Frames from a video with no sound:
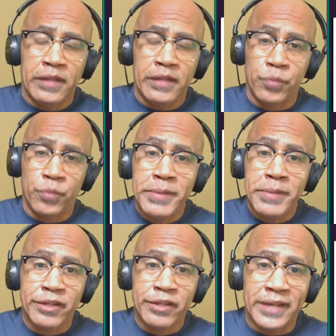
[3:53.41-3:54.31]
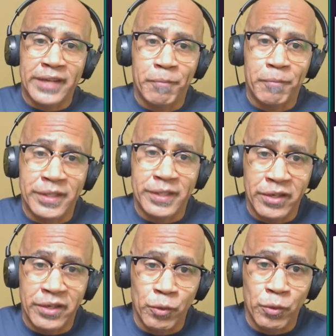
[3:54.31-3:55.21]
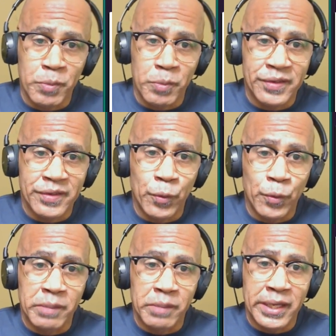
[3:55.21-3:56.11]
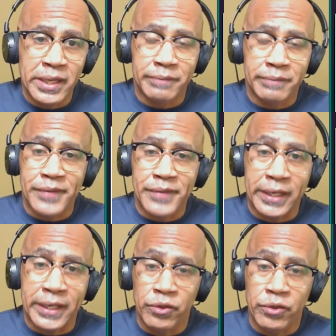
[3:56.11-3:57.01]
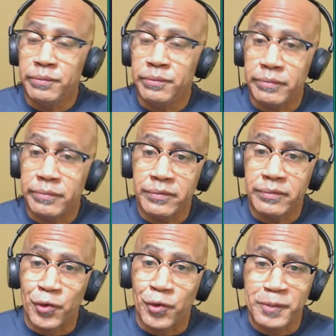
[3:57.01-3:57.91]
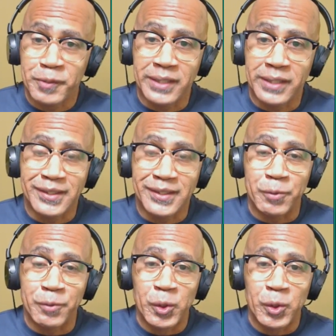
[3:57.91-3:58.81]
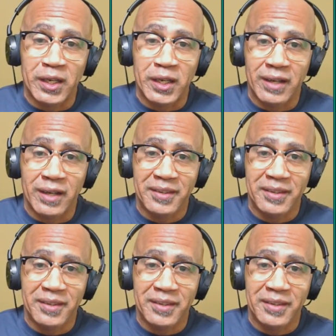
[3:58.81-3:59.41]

This will be an interactive presentation, which means that we'll be nagging you for responses as we go along.